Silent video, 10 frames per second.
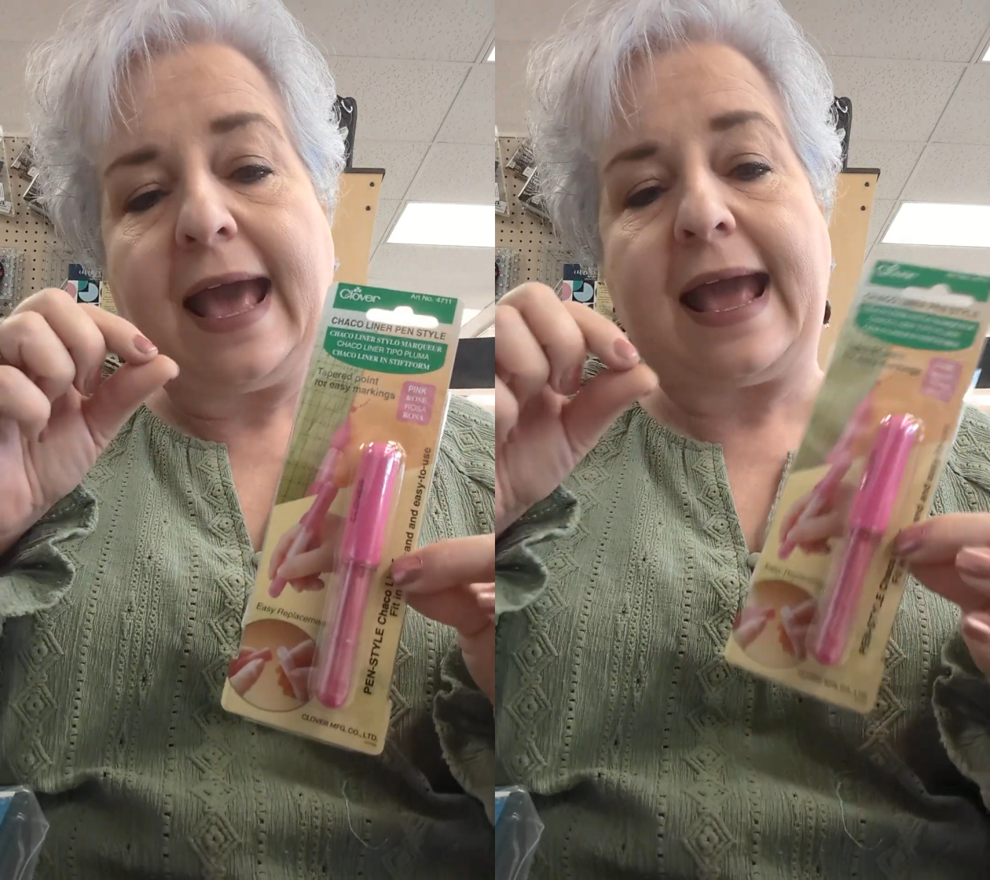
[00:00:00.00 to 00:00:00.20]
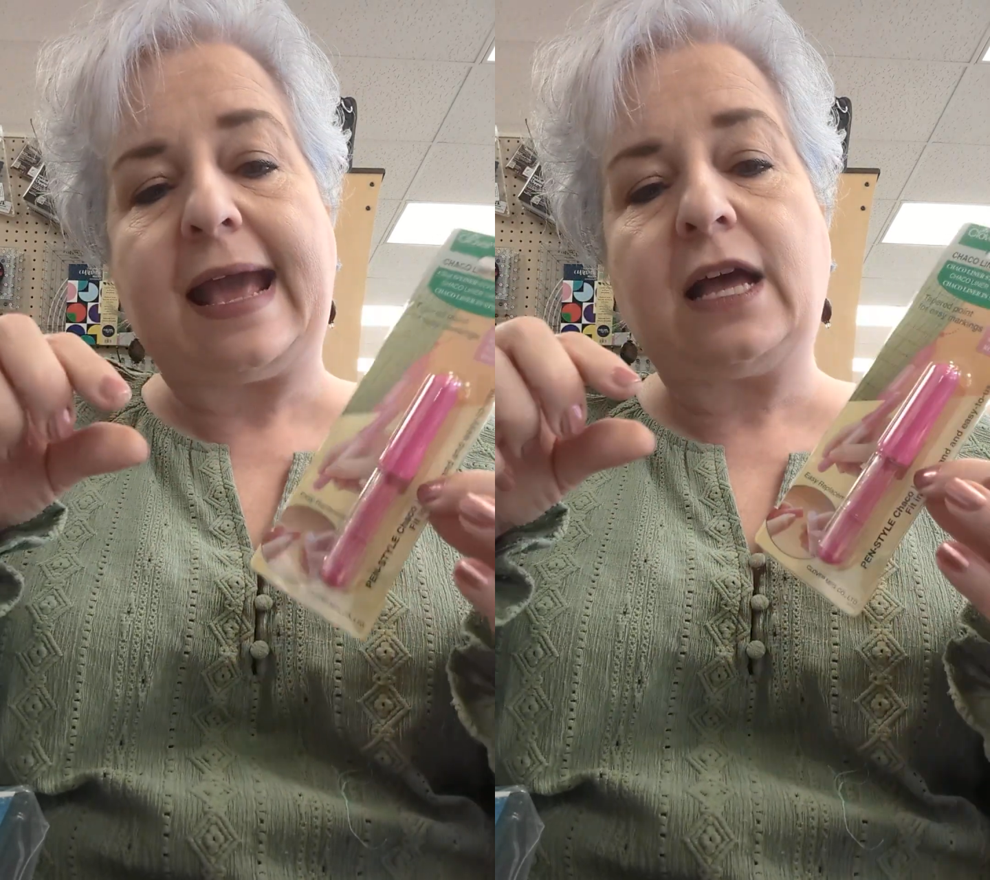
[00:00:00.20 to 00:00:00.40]

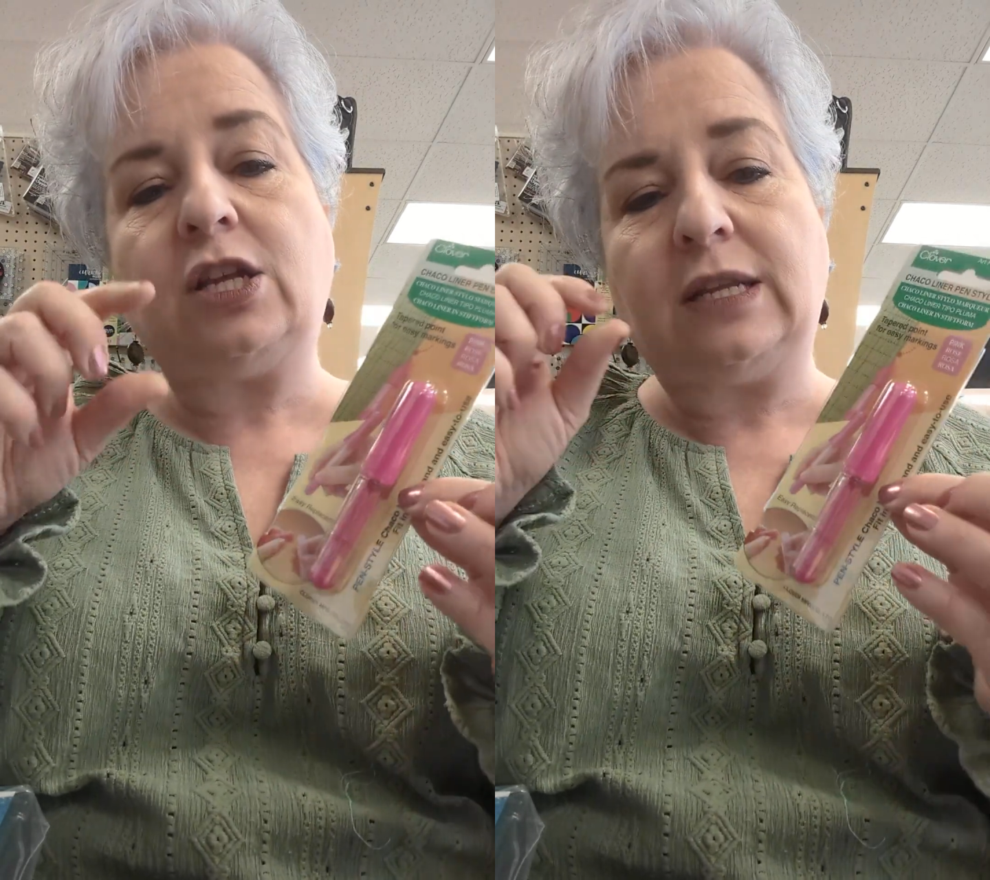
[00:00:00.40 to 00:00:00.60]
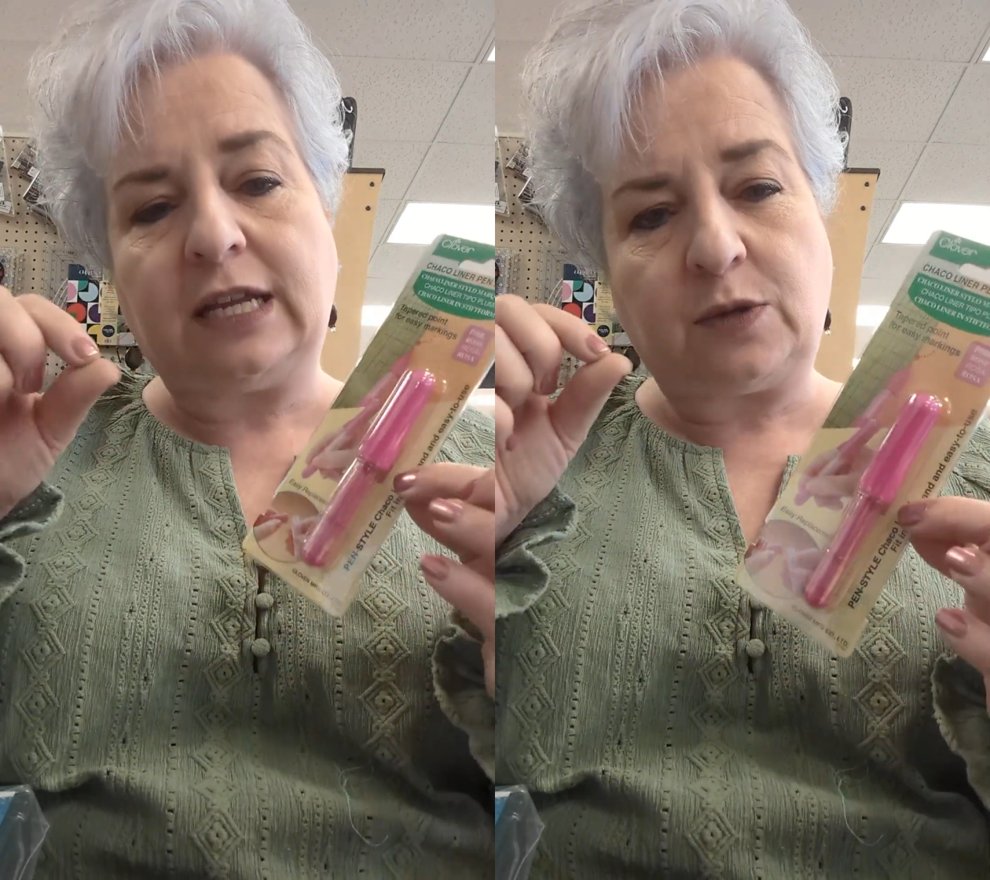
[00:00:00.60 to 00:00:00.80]

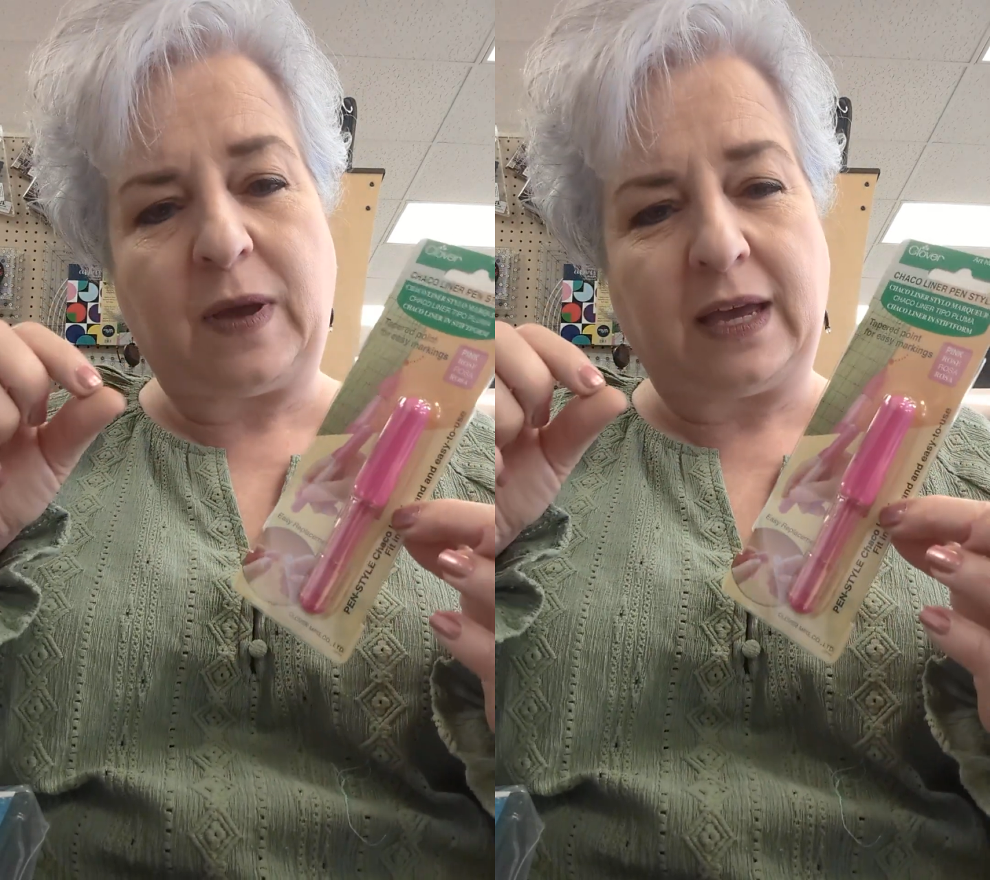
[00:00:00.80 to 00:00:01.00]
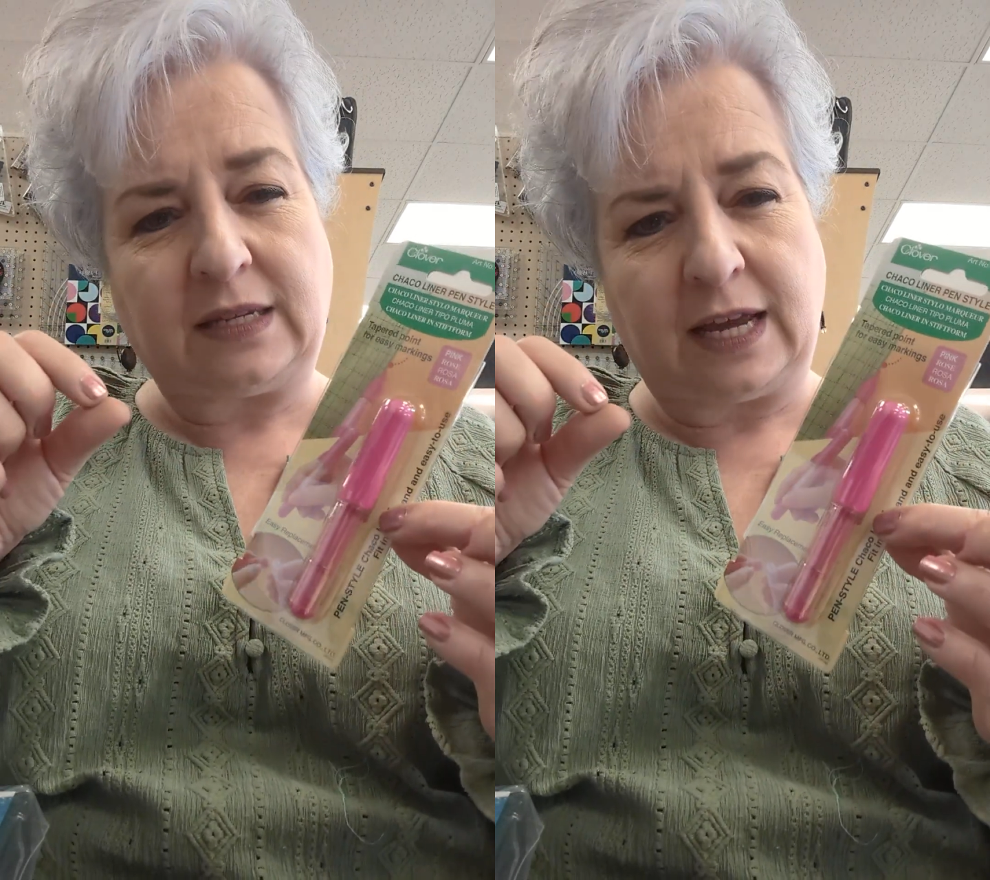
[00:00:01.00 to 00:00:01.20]
And you need to
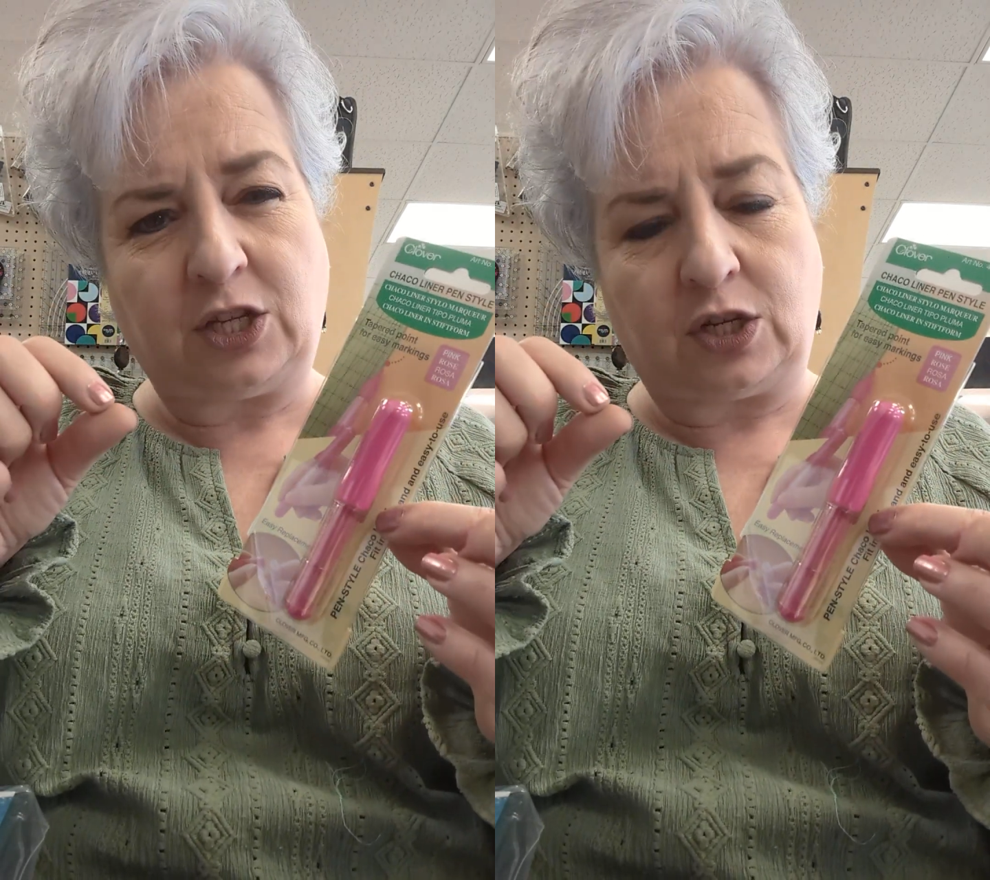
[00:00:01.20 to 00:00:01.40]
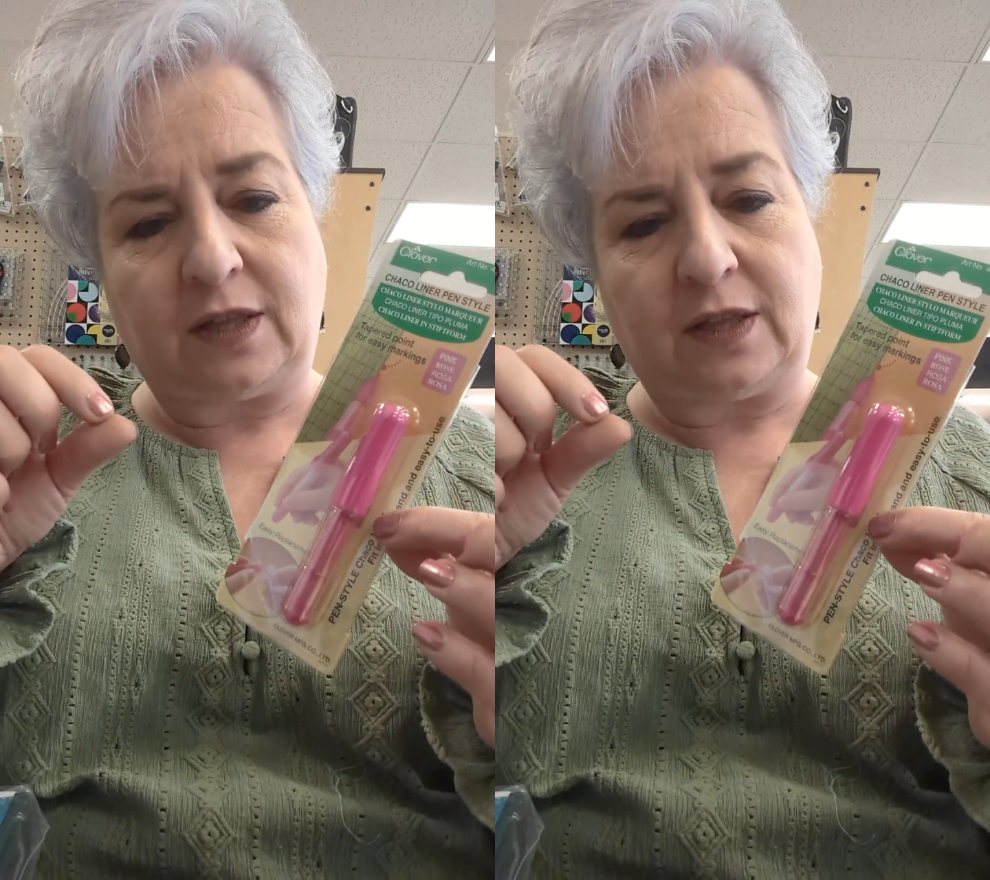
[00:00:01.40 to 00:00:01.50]
pay attention